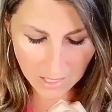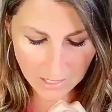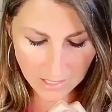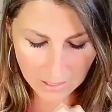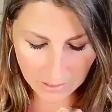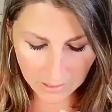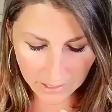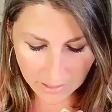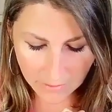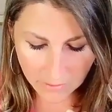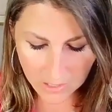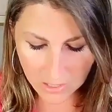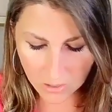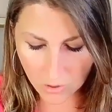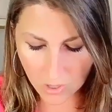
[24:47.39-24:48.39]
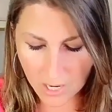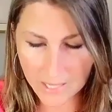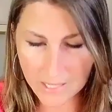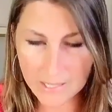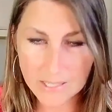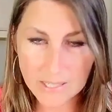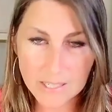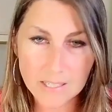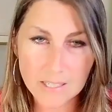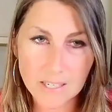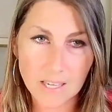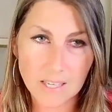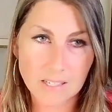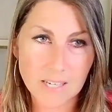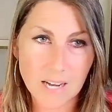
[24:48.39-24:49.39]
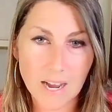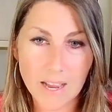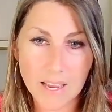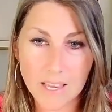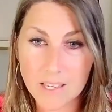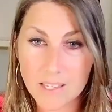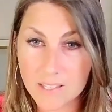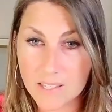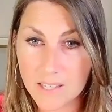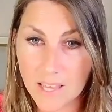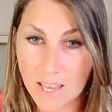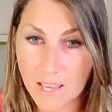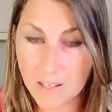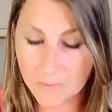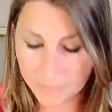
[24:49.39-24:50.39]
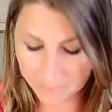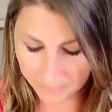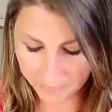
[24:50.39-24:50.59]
to live is Christ and die is gain.